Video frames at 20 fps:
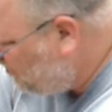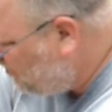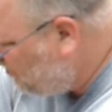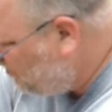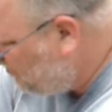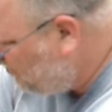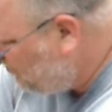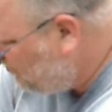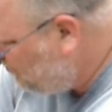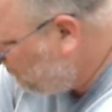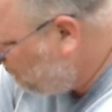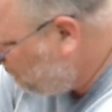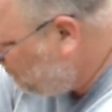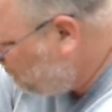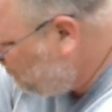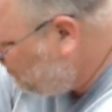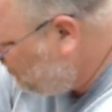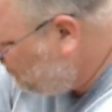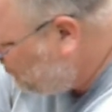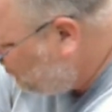to stripping
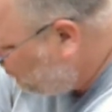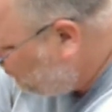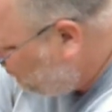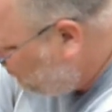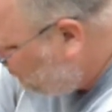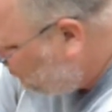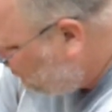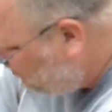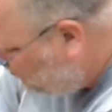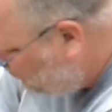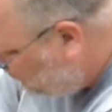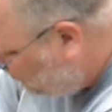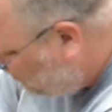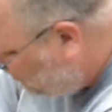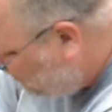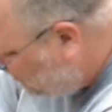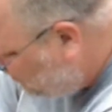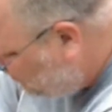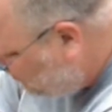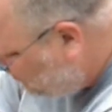these ultra thin
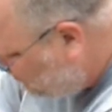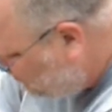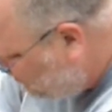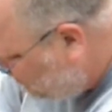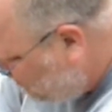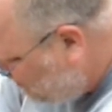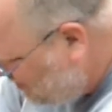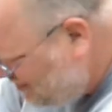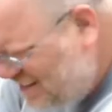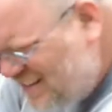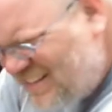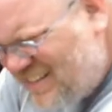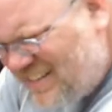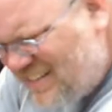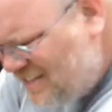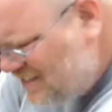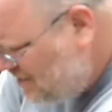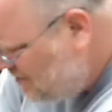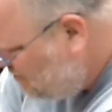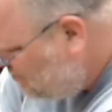wires,
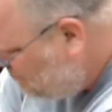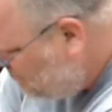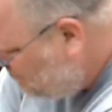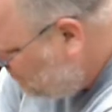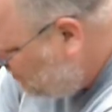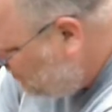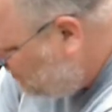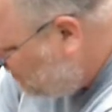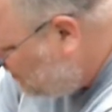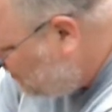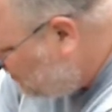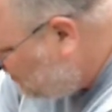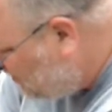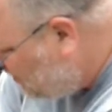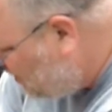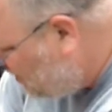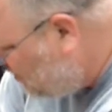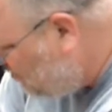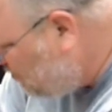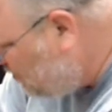get down in the
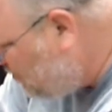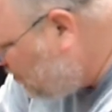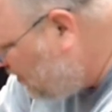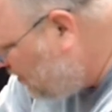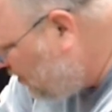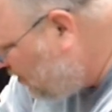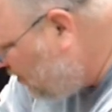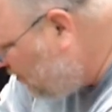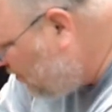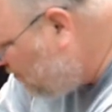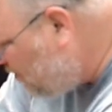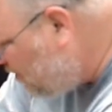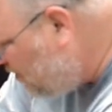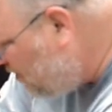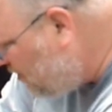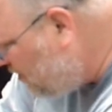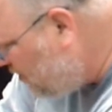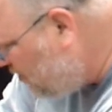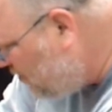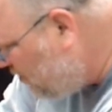comments, I'd love to
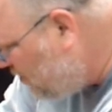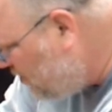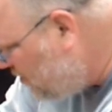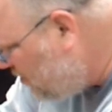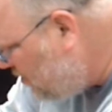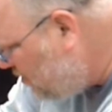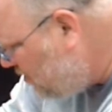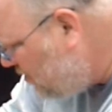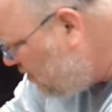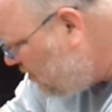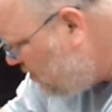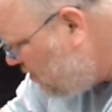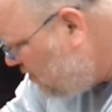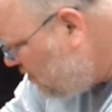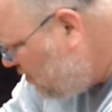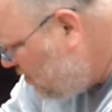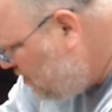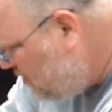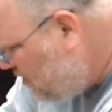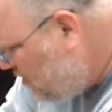know.
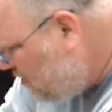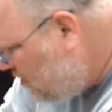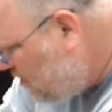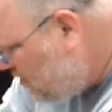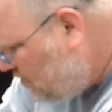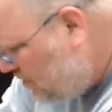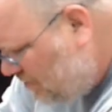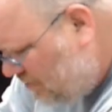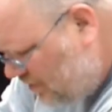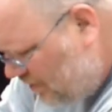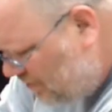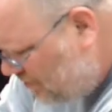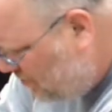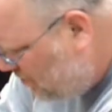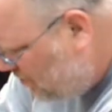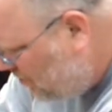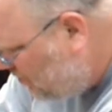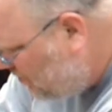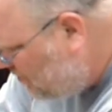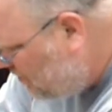Because these
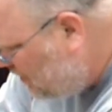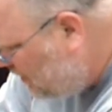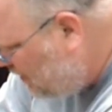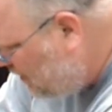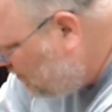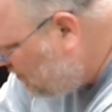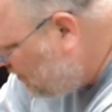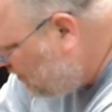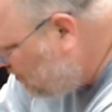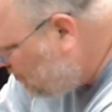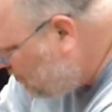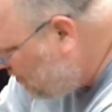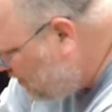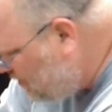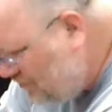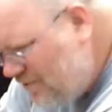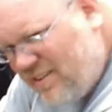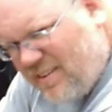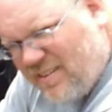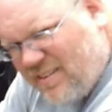little teeny things like
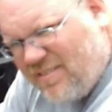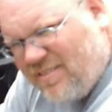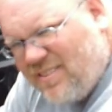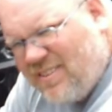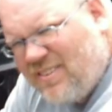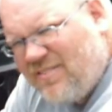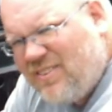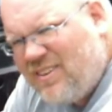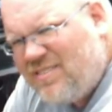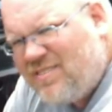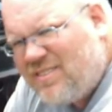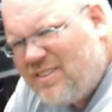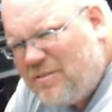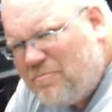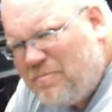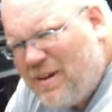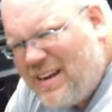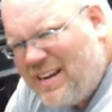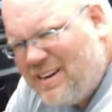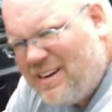this, these are the
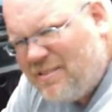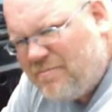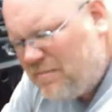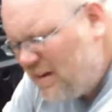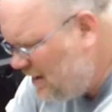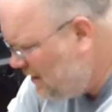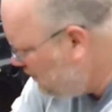bane of my